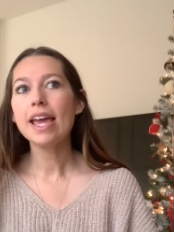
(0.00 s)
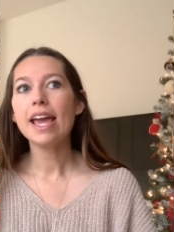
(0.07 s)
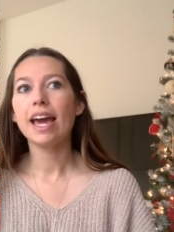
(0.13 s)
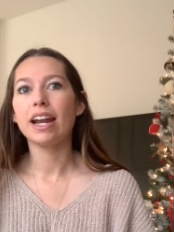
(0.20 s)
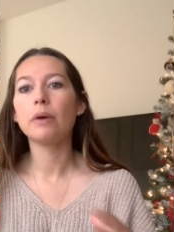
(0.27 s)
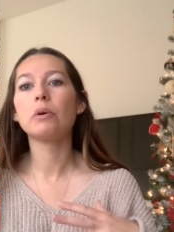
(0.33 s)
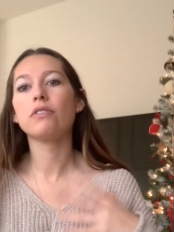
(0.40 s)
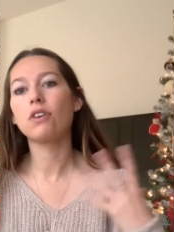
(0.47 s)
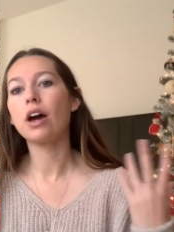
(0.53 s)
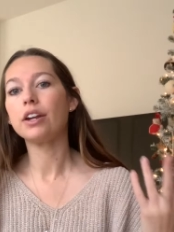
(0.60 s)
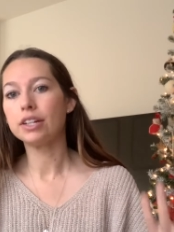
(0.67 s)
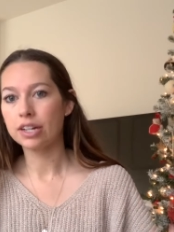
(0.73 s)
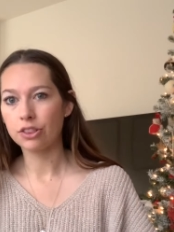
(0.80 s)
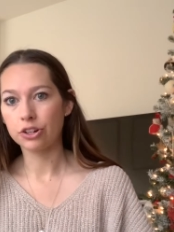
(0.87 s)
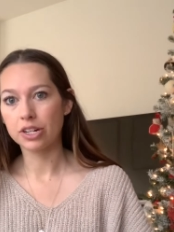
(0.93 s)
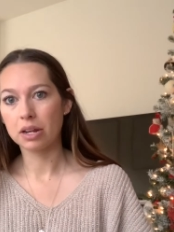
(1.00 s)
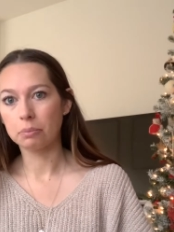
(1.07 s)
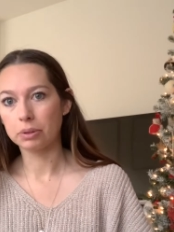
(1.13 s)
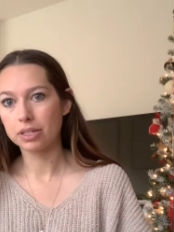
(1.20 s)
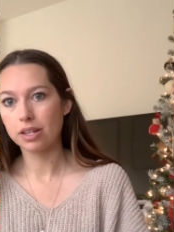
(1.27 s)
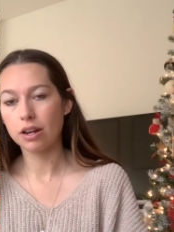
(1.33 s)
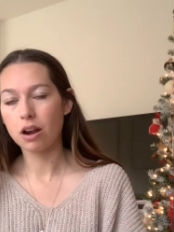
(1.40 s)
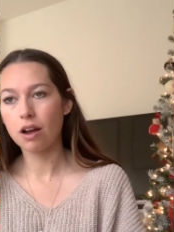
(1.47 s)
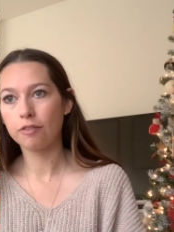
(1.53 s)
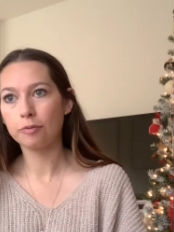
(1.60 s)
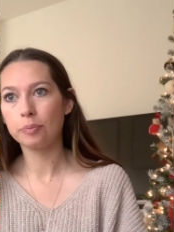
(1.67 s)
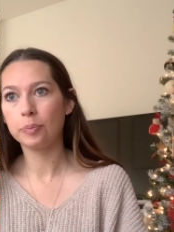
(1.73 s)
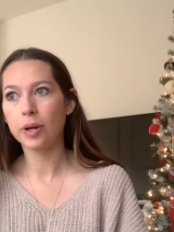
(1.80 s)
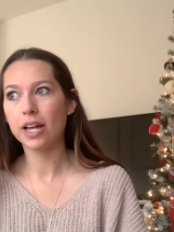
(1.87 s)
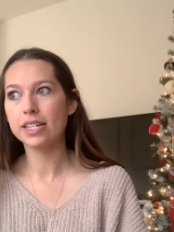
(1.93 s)
and I would have gotten another 10% off,
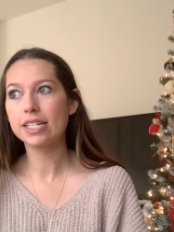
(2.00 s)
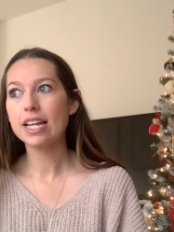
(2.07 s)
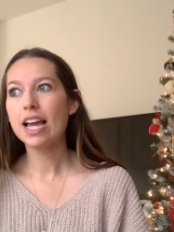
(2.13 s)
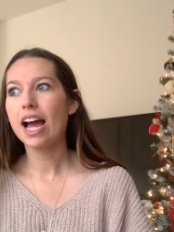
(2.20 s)
but